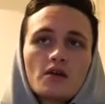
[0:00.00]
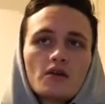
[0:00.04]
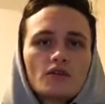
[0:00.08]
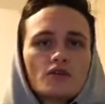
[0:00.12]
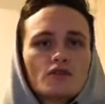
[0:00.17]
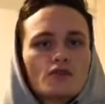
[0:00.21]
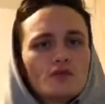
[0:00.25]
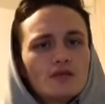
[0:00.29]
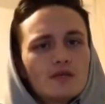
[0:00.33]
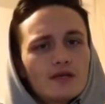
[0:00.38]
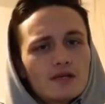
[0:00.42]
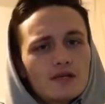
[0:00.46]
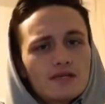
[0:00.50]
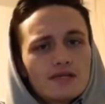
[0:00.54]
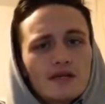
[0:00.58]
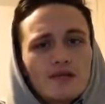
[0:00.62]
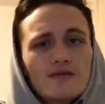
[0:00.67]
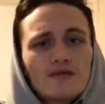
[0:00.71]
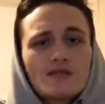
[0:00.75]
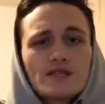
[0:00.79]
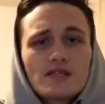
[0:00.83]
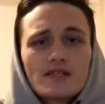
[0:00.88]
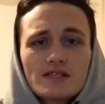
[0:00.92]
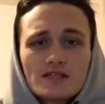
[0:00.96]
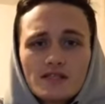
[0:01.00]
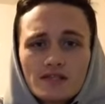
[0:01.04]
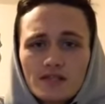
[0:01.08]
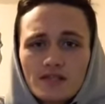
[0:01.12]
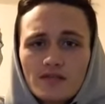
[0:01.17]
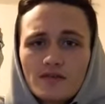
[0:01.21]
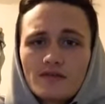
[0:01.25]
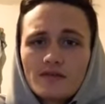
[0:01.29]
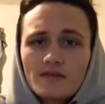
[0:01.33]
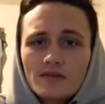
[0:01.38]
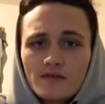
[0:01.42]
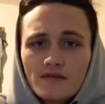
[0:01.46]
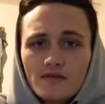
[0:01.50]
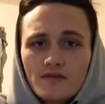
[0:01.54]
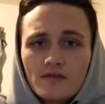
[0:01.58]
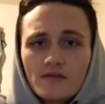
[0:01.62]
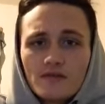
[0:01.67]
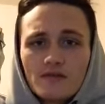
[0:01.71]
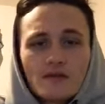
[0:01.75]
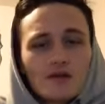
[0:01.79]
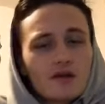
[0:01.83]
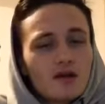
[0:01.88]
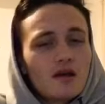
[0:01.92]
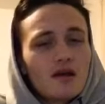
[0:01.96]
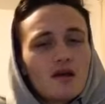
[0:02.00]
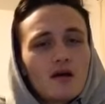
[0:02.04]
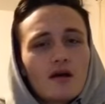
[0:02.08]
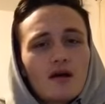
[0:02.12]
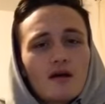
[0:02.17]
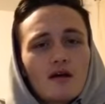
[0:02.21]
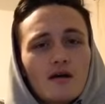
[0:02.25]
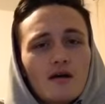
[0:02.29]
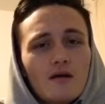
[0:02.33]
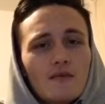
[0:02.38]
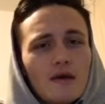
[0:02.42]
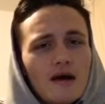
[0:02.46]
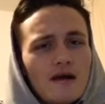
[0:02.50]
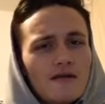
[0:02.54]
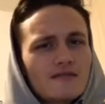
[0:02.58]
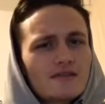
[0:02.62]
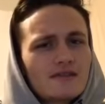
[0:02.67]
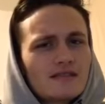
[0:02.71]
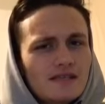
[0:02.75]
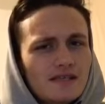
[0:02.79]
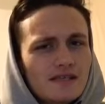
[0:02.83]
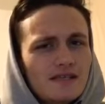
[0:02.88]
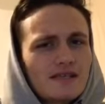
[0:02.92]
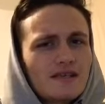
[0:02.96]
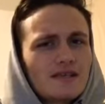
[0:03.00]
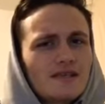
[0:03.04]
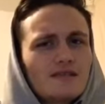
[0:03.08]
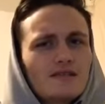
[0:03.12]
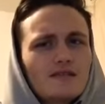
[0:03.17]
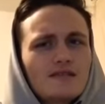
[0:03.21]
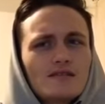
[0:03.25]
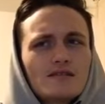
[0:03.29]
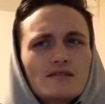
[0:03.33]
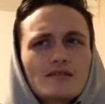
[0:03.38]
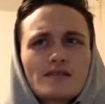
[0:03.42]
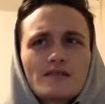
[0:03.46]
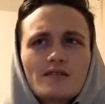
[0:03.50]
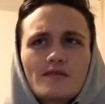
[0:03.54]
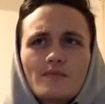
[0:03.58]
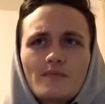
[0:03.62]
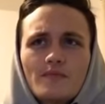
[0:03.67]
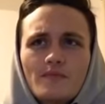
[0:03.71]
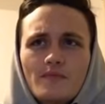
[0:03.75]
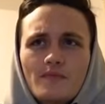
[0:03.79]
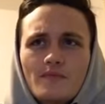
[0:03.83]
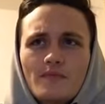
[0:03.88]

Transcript: 2K17 is a little different. I've seen some